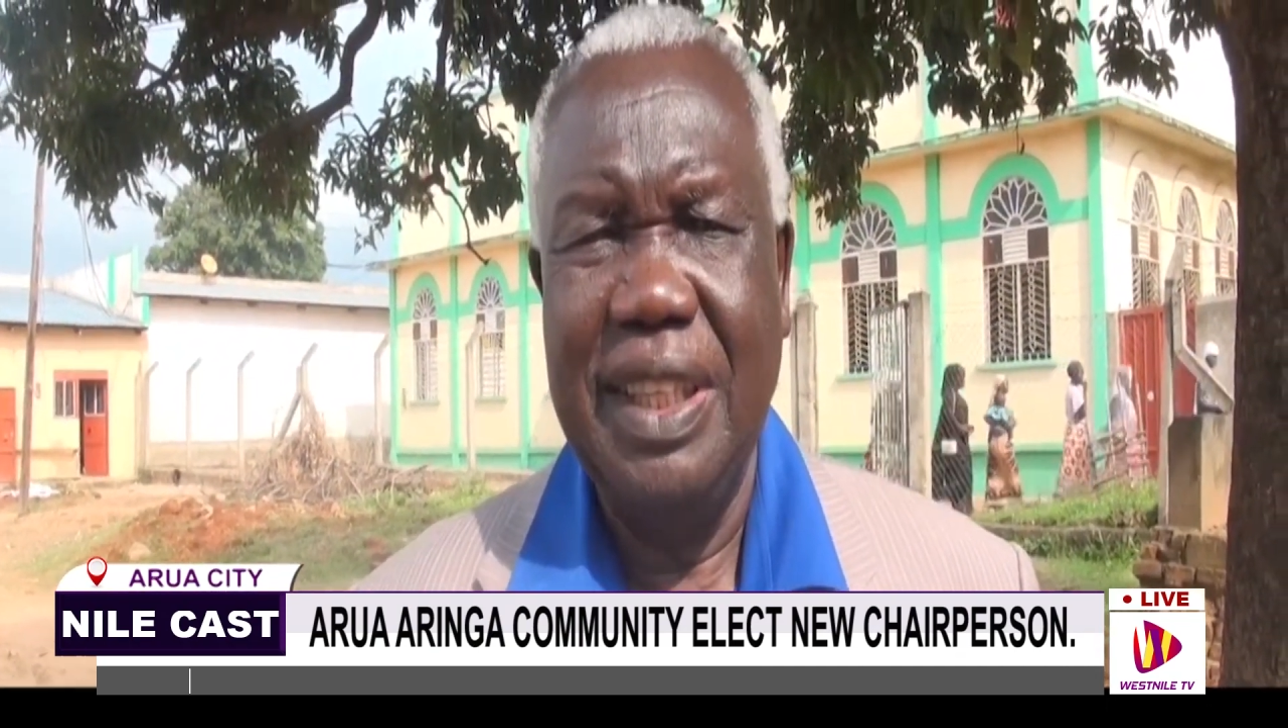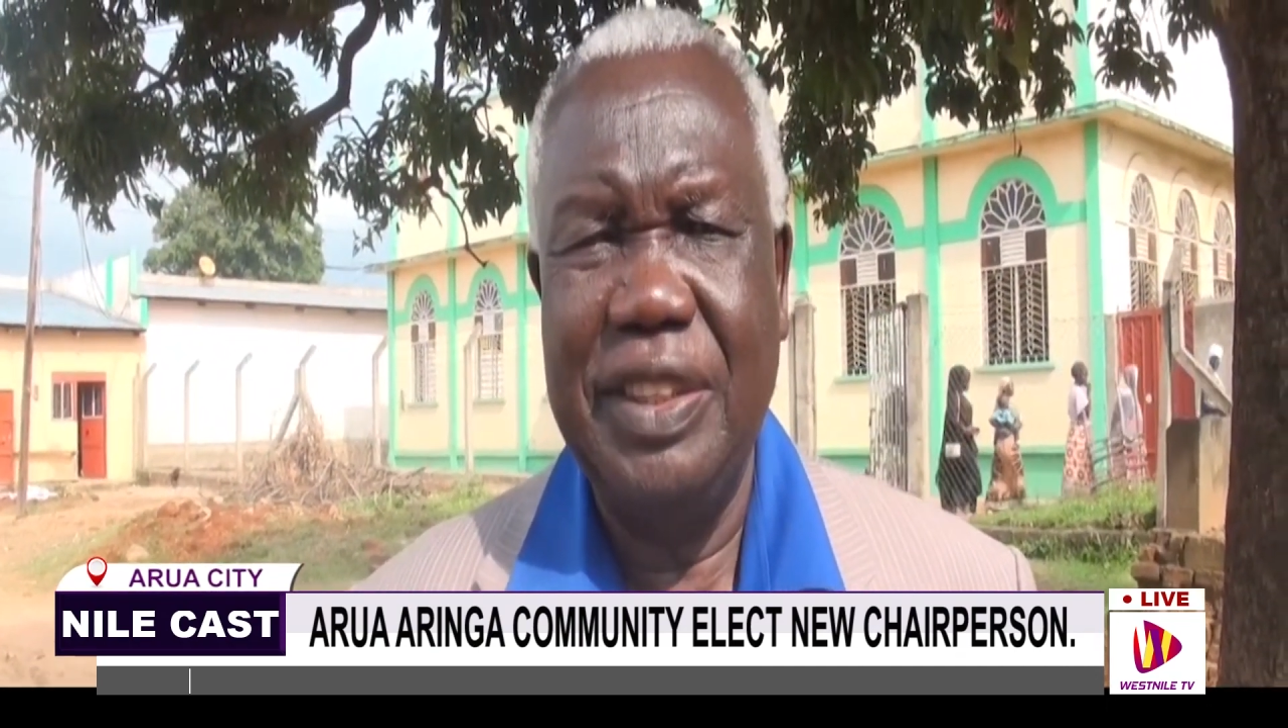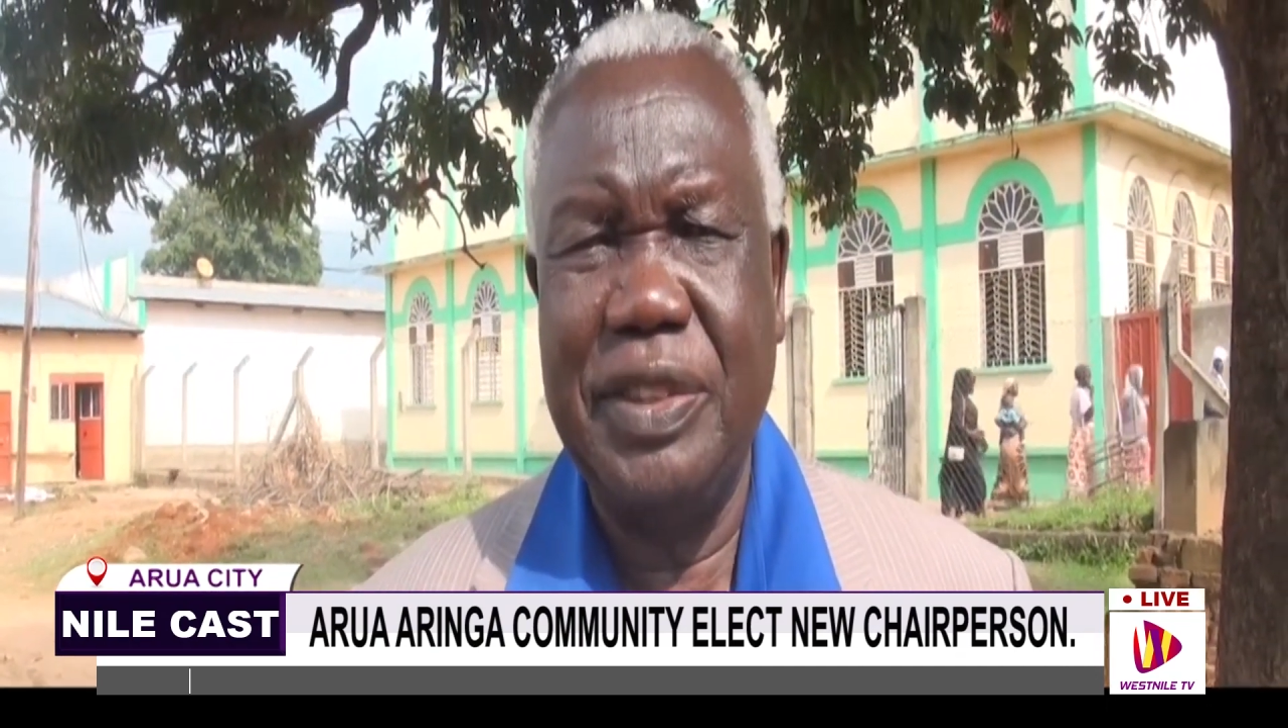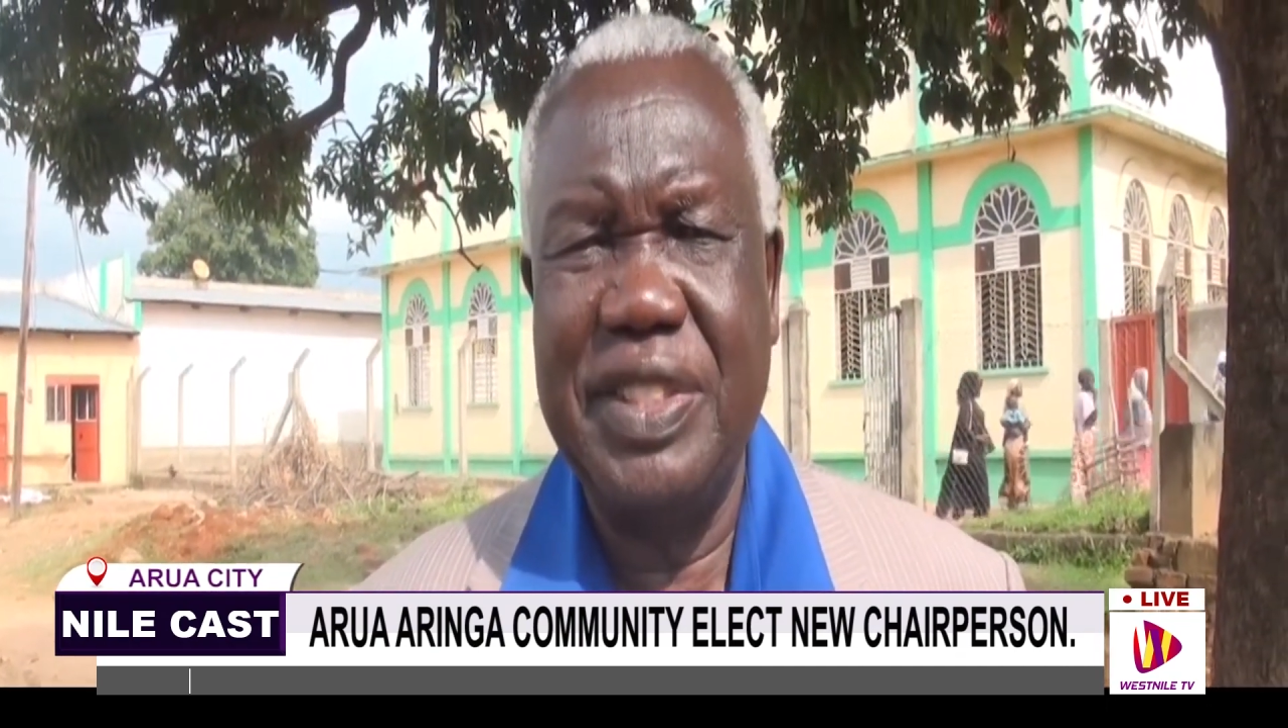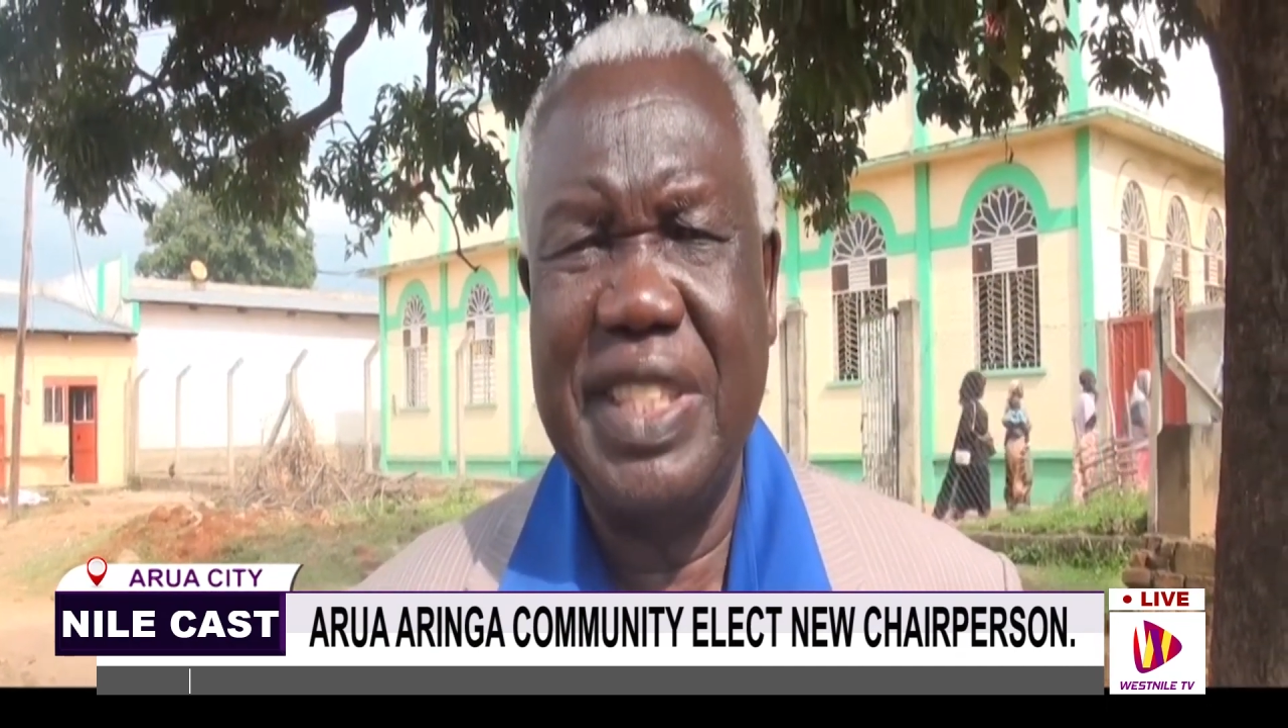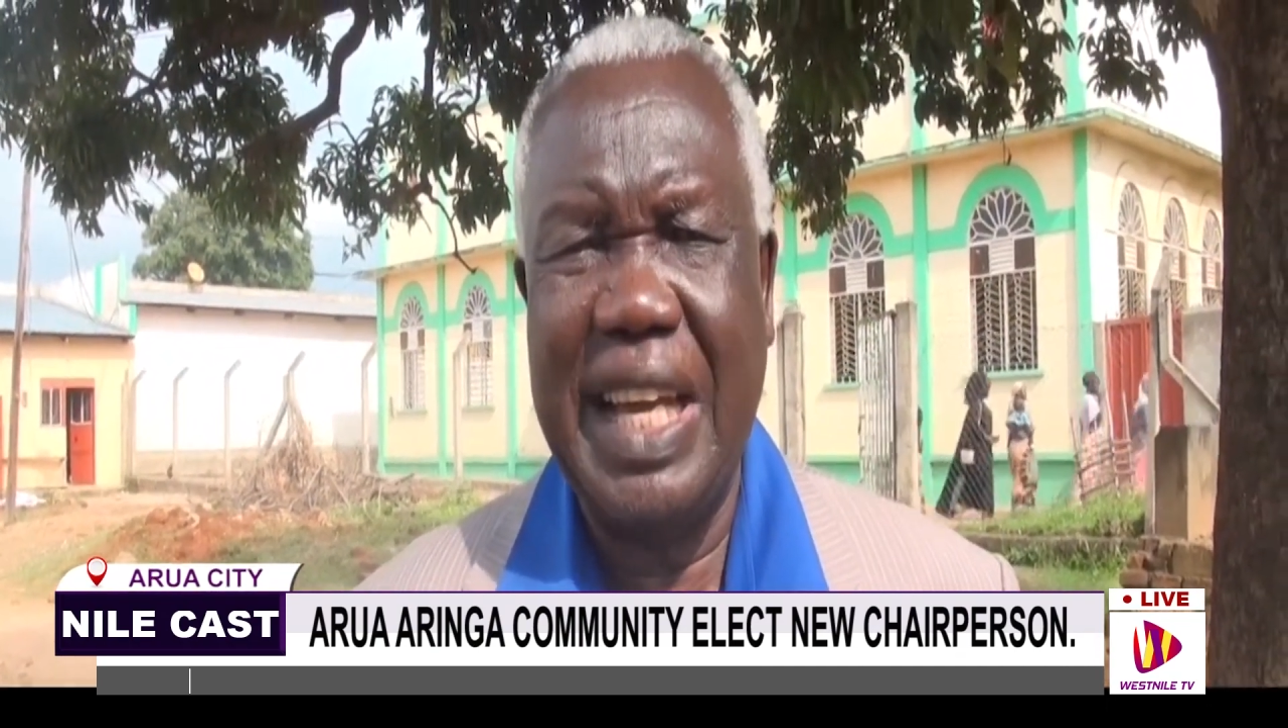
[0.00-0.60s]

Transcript: It was